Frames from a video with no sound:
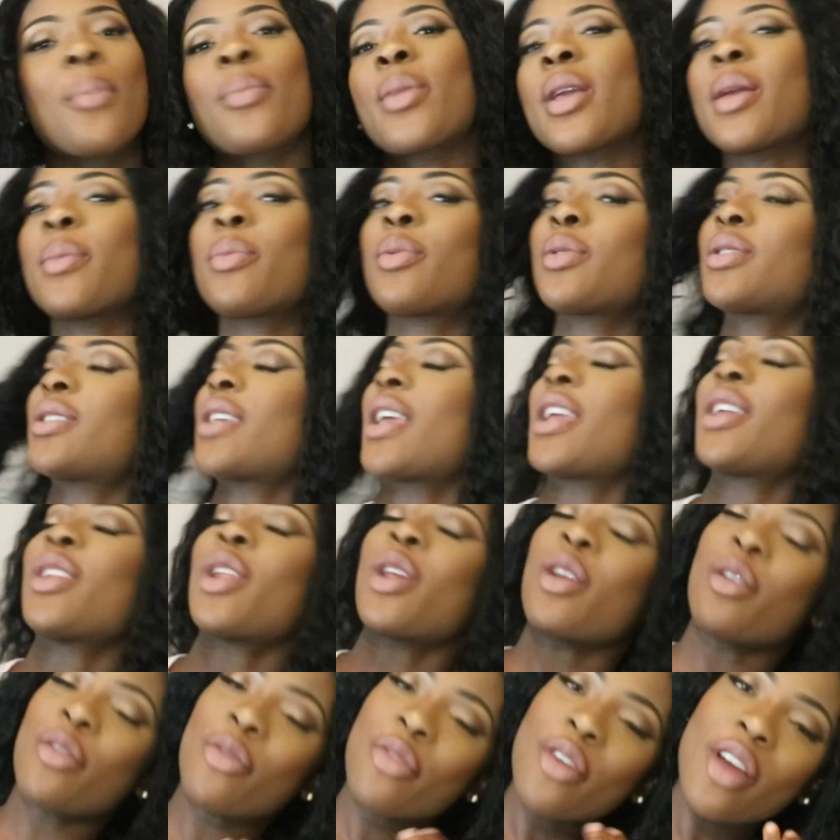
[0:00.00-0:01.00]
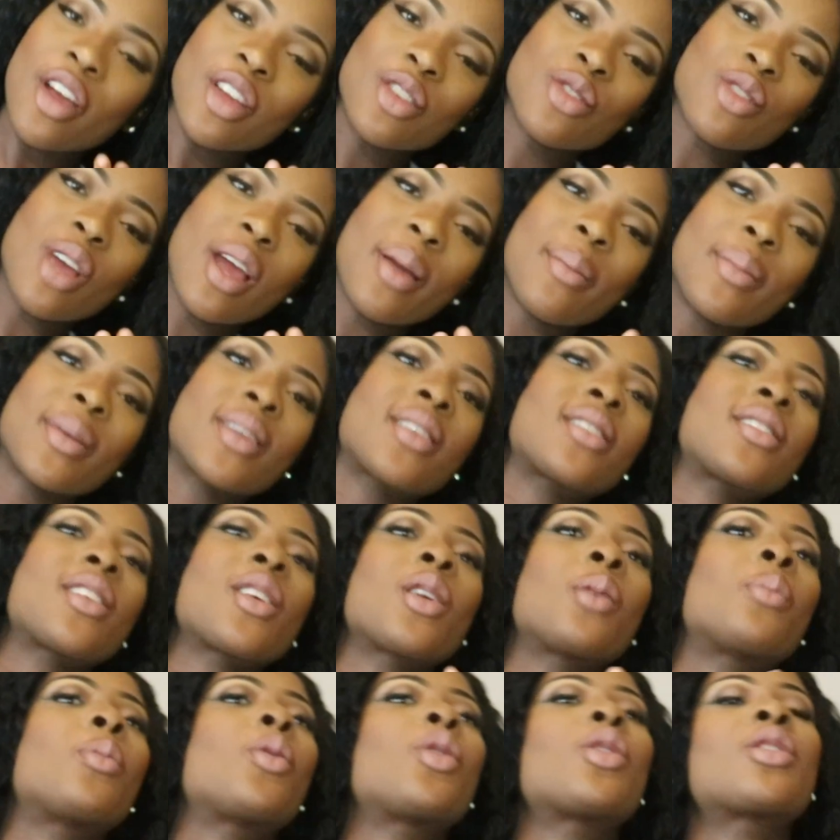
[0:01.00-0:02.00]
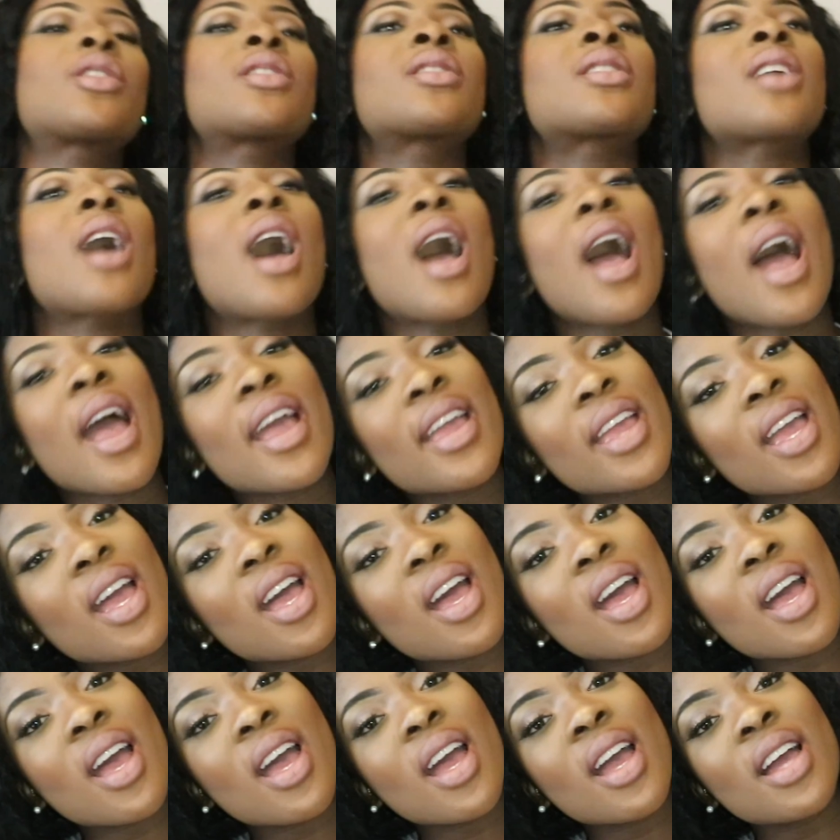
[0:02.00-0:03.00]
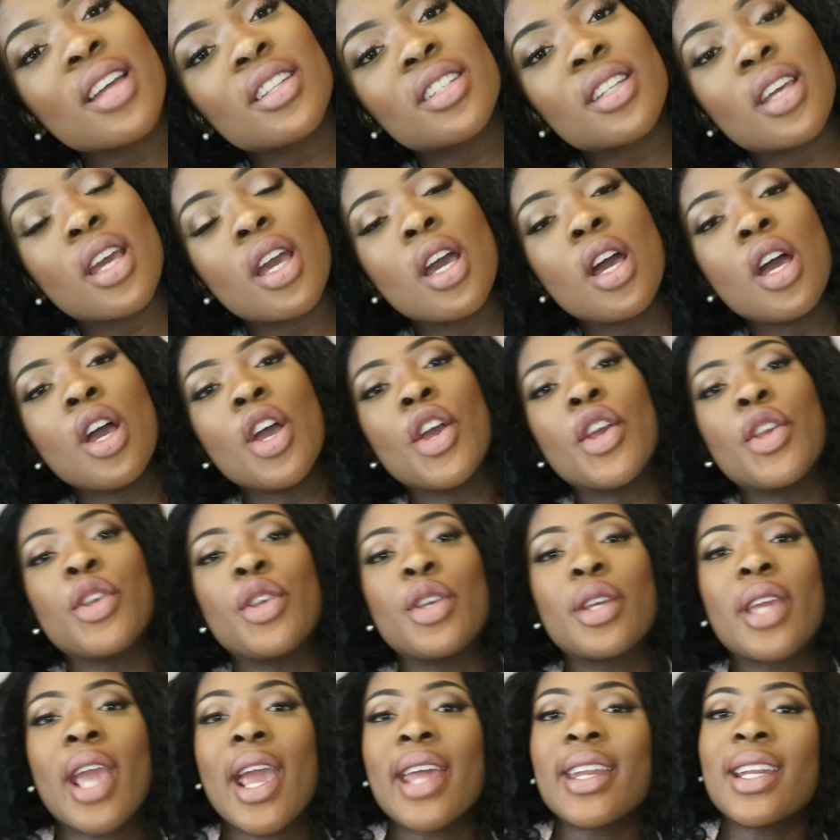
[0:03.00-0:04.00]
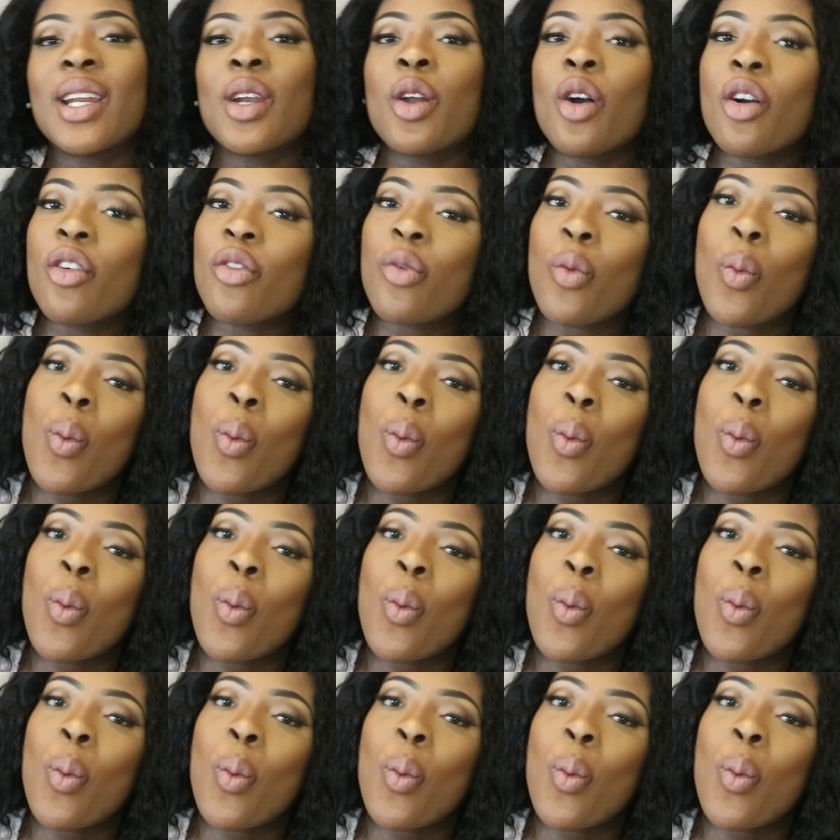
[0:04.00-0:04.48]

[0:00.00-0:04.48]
People say, you know, your third trimester you're more tired, you gain a lot of